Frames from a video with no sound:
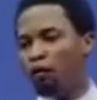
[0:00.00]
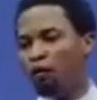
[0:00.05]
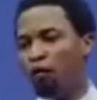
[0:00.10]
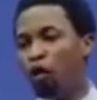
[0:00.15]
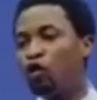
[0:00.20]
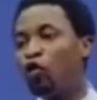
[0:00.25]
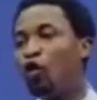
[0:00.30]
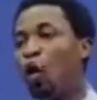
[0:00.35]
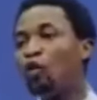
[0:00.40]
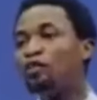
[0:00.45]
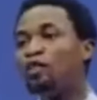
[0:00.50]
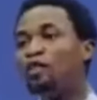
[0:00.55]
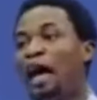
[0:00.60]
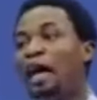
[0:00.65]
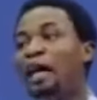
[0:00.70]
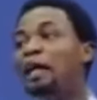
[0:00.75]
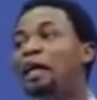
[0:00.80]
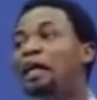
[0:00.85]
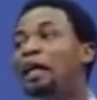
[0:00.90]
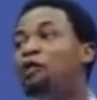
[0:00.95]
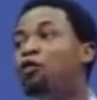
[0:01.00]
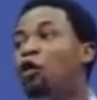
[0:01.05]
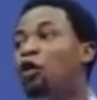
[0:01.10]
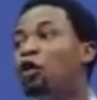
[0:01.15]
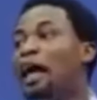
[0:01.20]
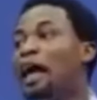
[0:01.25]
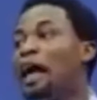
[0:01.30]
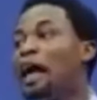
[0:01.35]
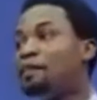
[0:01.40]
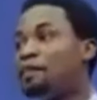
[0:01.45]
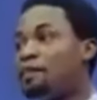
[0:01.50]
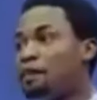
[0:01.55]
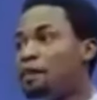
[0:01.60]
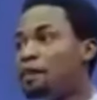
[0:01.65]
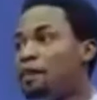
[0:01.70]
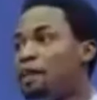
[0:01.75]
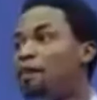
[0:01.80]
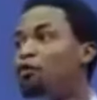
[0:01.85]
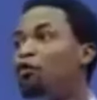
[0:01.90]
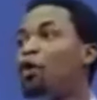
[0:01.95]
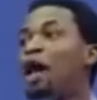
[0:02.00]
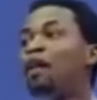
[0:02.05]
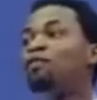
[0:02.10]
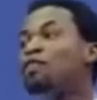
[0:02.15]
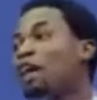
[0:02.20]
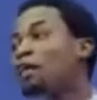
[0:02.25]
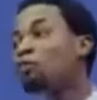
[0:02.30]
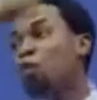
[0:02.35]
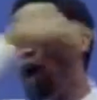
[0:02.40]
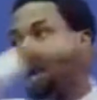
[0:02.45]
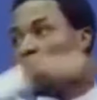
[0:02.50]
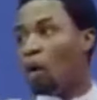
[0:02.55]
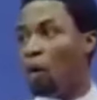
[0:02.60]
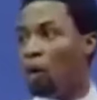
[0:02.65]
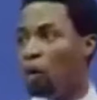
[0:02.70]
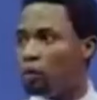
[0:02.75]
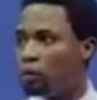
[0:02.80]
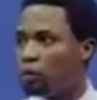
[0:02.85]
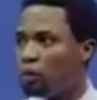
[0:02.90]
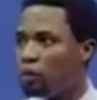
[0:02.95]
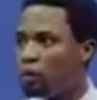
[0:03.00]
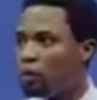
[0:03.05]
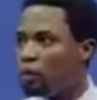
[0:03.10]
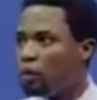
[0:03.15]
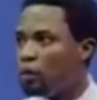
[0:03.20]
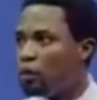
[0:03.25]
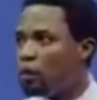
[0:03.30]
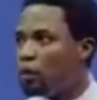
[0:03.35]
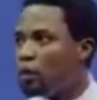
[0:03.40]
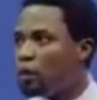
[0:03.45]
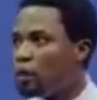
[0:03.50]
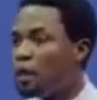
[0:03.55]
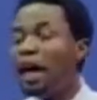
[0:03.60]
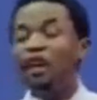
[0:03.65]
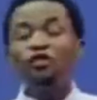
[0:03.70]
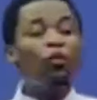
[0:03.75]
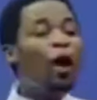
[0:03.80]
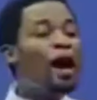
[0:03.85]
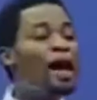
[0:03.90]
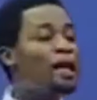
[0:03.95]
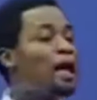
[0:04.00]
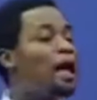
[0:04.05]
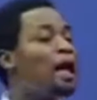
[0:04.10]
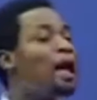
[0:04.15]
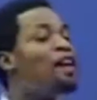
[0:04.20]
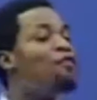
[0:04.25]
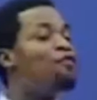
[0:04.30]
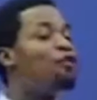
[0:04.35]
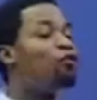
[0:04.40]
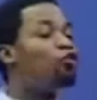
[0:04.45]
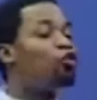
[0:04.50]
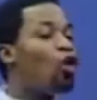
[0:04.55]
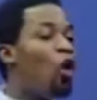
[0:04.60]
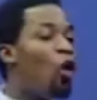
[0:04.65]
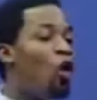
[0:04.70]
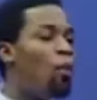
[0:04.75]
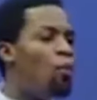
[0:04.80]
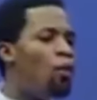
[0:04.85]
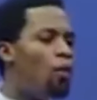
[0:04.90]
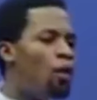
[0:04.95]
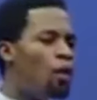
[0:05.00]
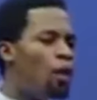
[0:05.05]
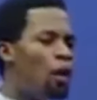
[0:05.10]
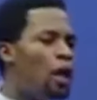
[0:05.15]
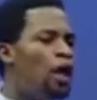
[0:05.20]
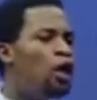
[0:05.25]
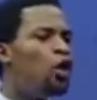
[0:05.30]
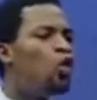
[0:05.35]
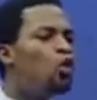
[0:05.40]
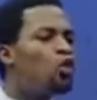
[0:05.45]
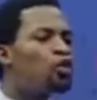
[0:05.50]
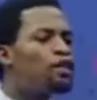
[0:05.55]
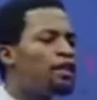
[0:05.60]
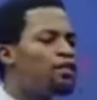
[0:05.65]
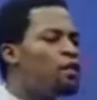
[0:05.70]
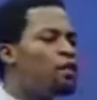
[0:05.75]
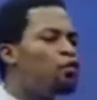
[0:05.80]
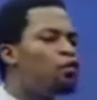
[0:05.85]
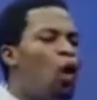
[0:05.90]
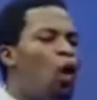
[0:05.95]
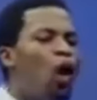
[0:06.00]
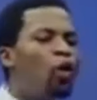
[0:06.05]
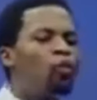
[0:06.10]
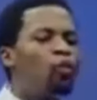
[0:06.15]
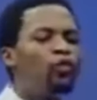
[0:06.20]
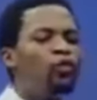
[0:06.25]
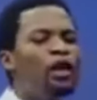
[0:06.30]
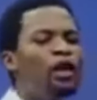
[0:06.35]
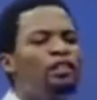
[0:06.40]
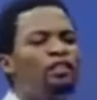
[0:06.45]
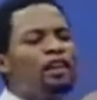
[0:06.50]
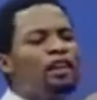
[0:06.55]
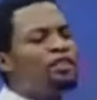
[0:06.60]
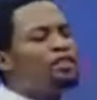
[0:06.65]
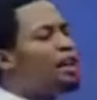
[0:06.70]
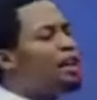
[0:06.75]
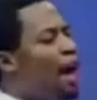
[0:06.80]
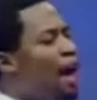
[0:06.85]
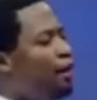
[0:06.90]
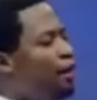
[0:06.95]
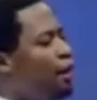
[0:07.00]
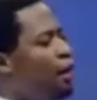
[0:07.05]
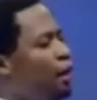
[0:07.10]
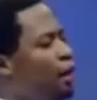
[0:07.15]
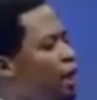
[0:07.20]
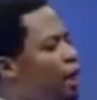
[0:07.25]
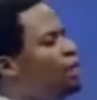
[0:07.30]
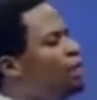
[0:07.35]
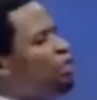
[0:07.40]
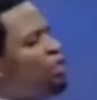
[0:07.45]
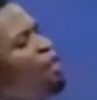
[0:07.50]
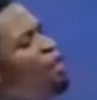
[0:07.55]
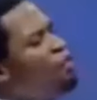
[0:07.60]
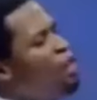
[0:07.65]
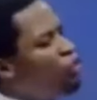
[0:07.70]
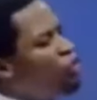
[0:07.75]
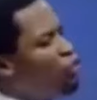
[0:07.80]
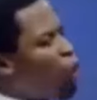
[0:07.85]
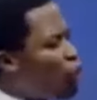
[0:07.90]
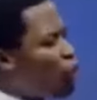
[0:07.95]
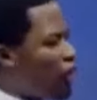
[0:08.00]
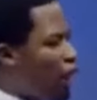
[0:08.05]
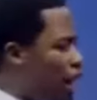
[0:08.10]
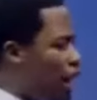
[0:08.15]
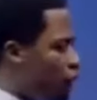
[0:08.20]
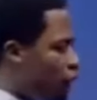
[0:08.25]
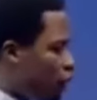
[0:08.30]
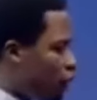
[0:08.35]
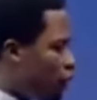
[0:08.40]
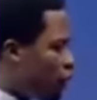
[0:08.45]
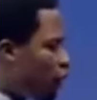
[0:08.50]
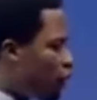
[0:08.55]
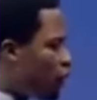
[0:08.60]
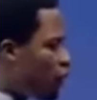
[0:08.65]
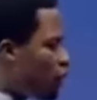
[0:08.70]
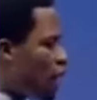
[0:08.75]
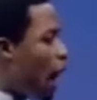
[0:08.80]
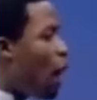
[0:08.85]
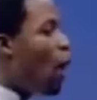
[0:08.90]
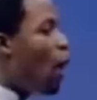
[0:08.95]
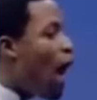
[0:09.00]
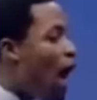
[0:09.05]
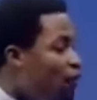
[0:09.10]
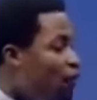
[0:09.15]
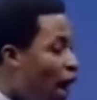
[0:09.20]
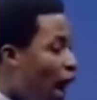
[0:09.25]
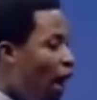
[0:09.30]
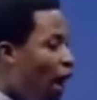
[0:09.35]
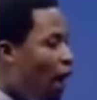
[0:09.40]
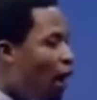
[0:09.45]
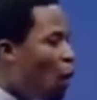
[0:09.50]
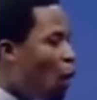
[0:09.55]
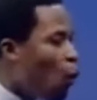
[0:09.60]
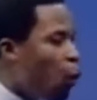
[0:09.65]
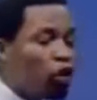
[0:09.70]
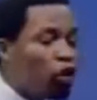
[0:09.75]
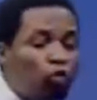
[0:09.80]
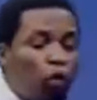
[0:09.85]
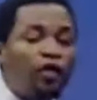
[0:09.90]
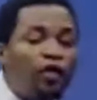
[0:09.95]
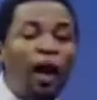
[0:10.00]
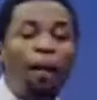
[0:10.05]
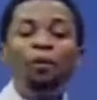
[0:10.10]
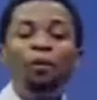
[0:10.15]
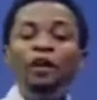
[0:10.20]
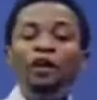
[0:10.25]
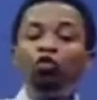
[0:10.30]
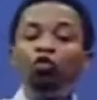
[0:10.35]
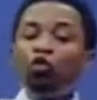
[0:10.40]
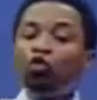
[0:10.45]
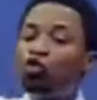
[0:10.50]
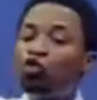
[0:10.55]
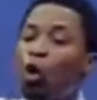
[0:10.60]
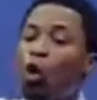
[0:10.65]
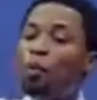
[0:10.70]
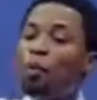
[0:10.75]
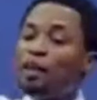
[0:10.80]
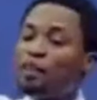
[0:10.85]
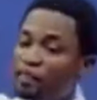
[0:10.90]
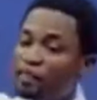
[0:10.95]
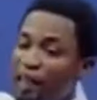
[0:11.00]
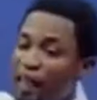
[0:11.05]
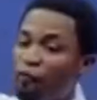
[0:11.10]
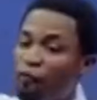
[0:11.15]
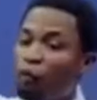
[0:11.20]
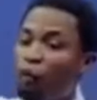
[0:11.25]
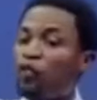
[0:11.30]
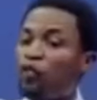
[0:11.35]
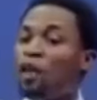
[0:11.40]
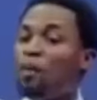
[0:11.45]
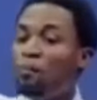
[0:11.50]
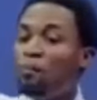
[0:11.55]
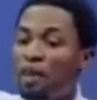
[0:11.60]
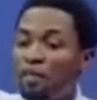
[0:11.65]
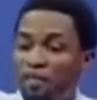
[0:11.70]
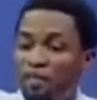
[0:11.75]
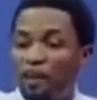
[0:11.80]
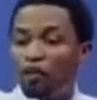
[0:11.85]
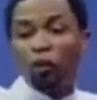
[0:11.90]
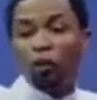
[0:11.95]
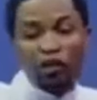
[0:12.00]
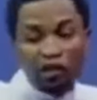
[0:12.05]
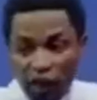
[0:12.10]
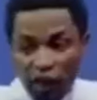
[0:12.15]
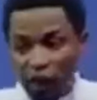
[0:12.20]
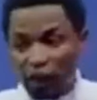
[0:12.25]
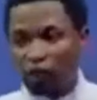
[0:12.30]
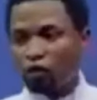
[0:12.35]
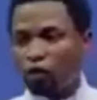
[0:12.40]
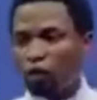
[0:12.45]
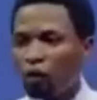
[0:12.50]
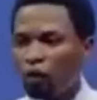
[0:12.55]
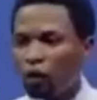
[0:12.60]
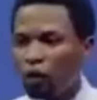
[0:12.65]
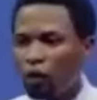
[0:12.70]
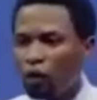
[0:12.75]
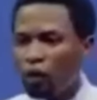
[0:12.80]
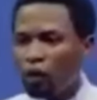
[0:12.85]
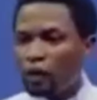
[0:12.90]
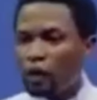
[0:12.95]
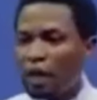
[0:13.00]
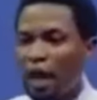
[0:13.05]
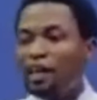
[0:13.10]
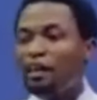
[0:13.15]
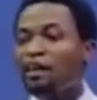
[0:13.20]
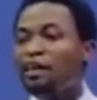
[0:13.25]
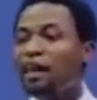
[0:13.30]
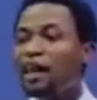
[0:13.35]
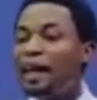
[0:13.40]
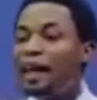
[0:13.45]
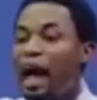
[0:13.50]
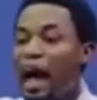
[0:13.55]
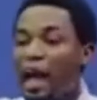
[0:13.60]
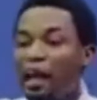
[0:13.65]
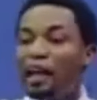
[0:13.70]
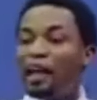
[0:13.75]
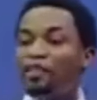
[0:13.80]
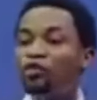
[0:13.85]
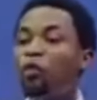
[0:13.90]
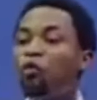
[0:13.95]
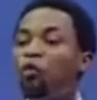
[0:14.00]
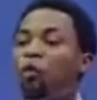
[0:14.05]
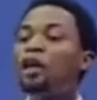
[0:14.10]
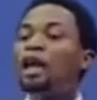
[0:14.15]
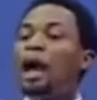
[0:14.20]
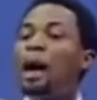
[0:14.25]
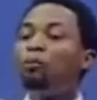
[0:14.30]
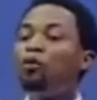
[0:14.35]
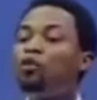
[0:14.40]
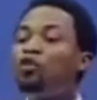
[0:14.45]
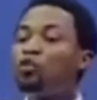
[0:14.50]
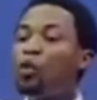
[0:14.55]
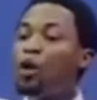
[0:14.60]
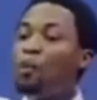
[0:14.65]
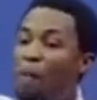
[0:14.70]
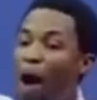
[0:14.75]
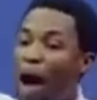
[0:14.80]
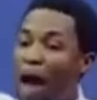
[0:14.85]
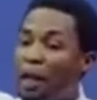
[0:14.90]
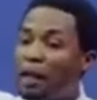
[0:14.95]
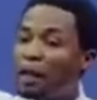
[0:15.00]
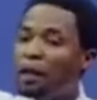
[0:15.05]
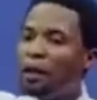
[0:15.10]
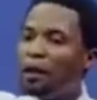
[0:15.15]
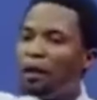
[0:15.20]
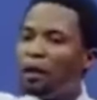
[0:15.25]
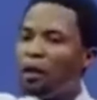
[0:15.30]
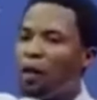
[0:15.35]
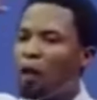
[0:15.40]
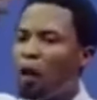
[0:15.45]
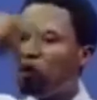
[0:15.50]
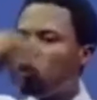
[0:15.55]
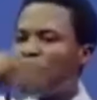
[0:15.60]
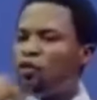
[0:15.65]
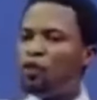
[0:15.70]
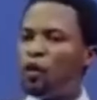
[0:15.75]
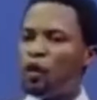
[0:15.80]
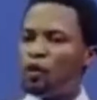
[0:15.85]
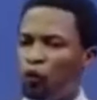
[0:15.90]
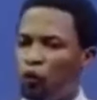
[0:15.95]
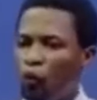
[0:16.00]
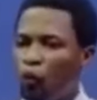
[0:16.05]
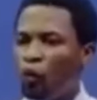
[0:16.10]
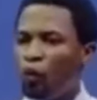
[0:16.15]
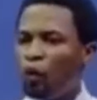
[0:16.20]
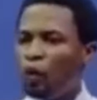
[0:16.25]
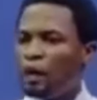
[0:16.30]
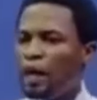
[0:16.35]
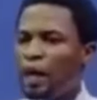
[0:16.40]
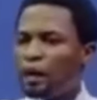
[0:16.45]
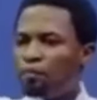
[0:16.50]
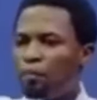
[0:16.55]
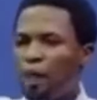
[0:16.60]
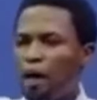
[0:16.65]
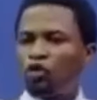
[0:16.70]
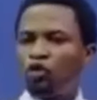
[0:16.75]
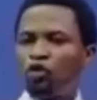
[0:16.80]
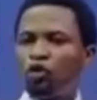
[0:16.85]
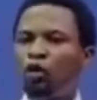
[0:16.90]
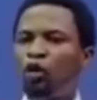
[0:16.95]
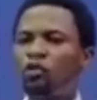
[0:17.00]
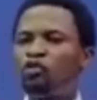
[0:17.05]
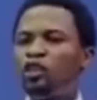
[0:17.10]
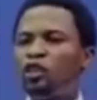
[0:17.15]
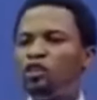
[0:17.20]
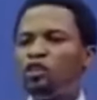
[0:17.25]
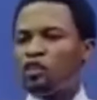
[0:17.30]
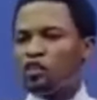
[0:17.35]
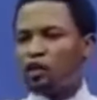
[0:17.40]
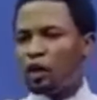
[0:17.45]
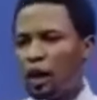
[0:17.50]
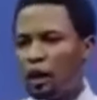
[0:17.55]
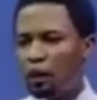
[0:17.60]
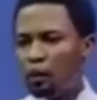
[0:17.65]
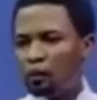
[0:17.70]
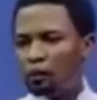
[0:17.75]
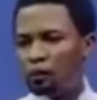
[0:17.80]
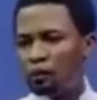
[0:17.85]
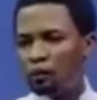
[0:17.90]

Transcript: for those that live on the earth, even after we are gone. That's why in the life of Job, it looked as if God was not interested in saving Job's life. However, what was happening to Job itself was a message to a generation that regardless of what happens to a man, God is faithful. That man should not change his ground.